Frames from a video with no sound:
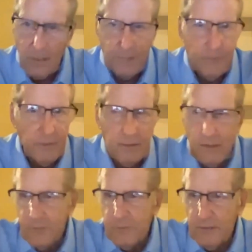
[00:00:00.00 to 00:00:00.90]
I think that
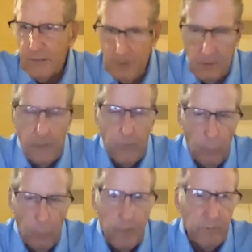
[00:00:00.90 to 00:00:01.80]
it's another
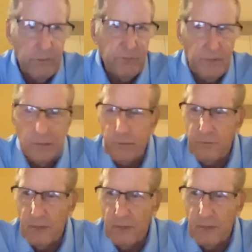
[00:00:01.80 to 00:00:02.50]
one of these fields